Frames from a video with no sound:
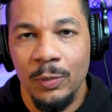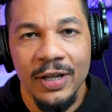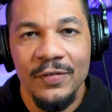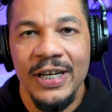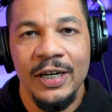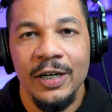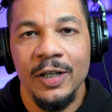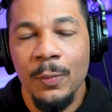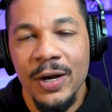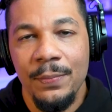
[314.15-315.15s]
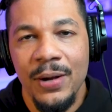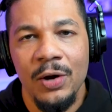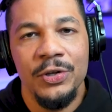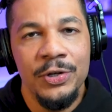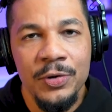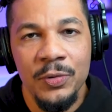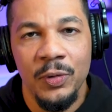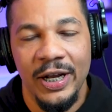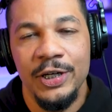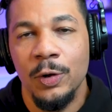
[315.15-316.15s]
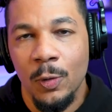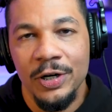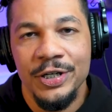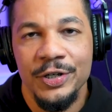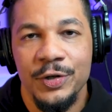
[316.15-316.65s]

would love to hear a little bit about you and your origin